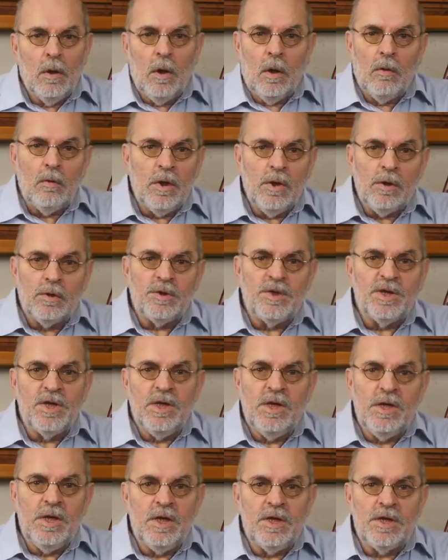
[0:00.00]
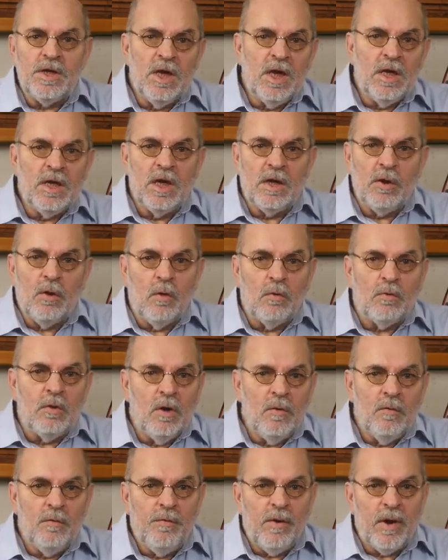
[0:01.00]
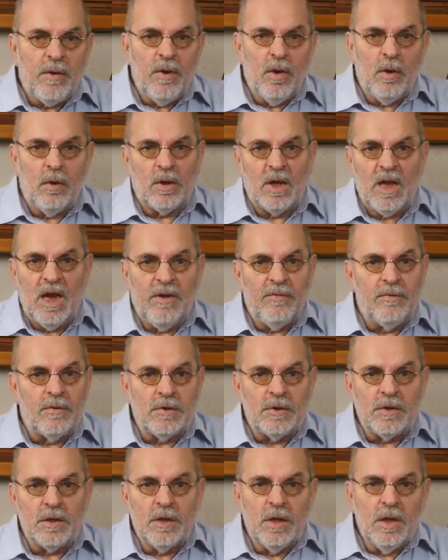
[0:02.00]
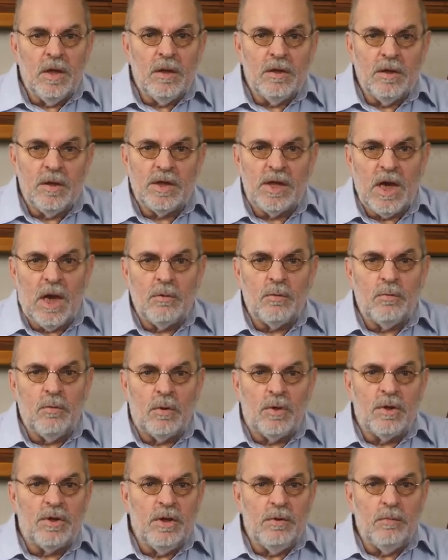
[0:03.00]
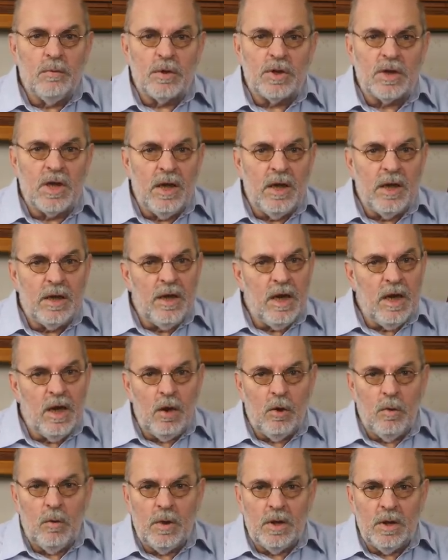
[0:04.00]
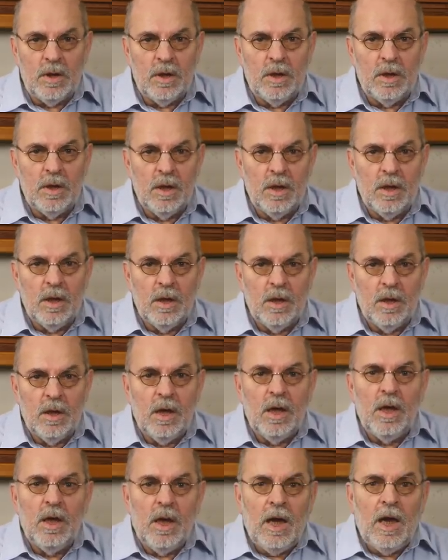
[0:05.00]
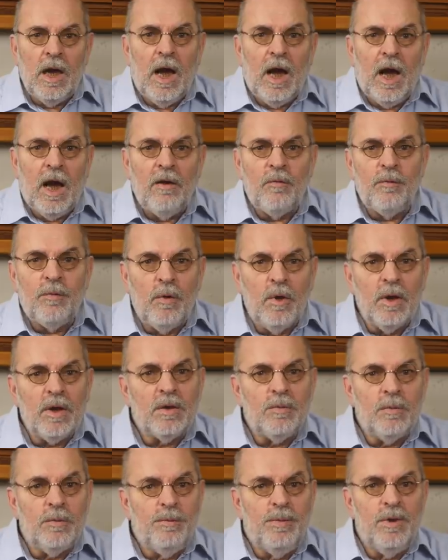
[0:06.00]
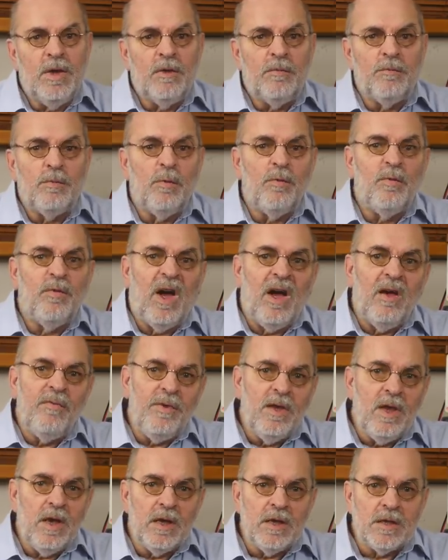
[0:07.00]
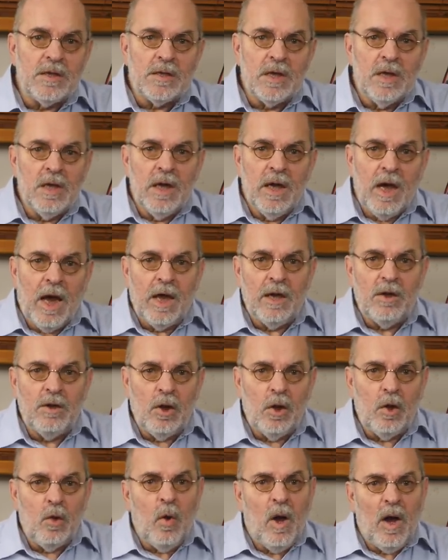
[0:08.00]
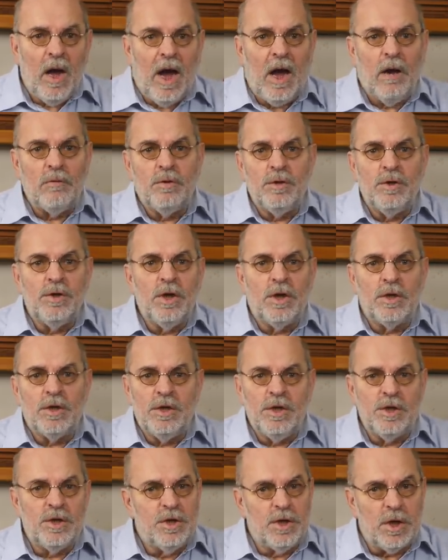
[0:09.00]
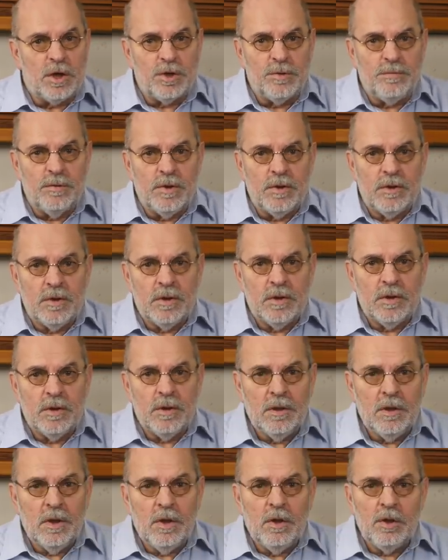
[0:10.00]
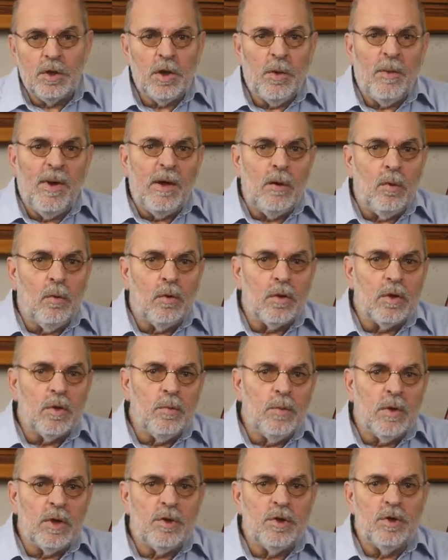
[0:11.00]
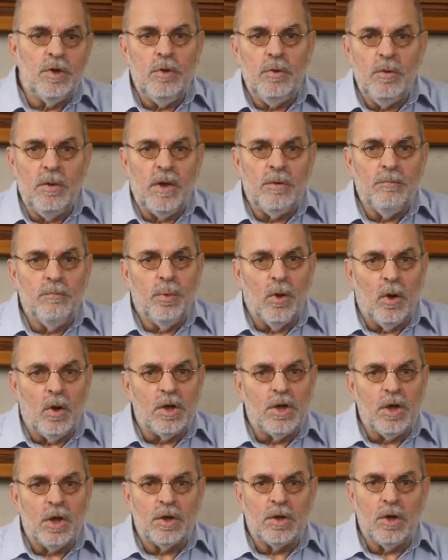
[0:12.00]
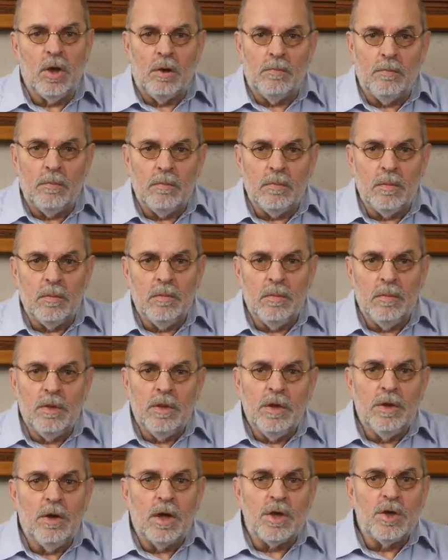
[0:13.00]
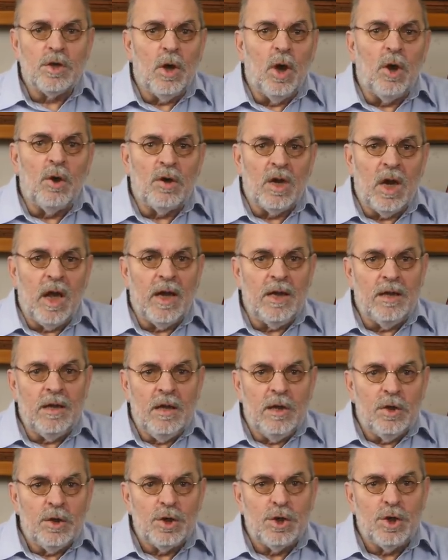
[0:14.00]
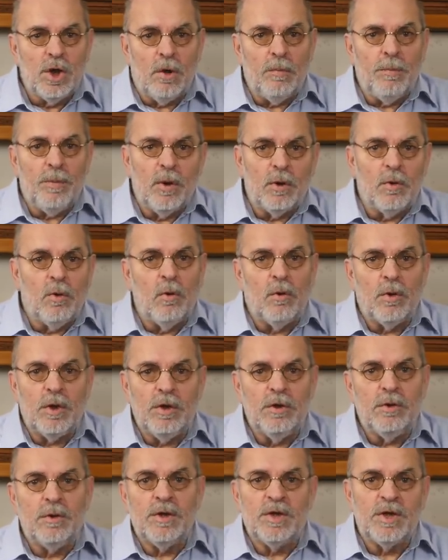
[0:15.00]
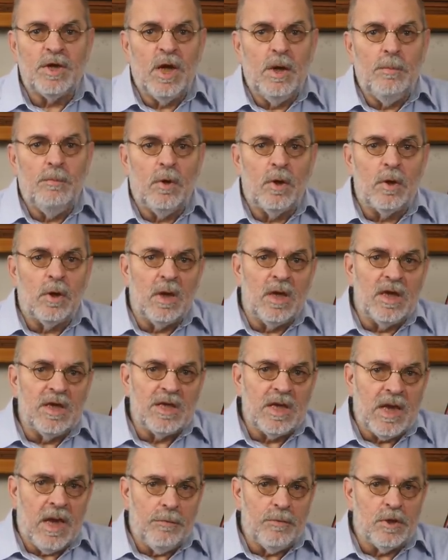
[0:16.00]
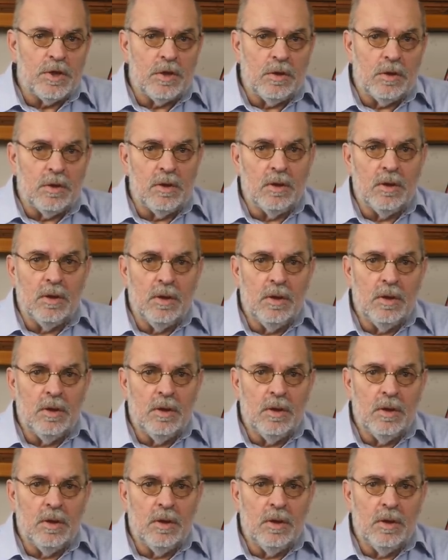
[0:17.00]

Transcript: Only on CDs that hold very hot levels the sound quality was clearly lower. I've worked with Peter for five years and know how to judge his judgment. So I ordered one too at bol.com the Dutch online shop according to the same model as Amazon.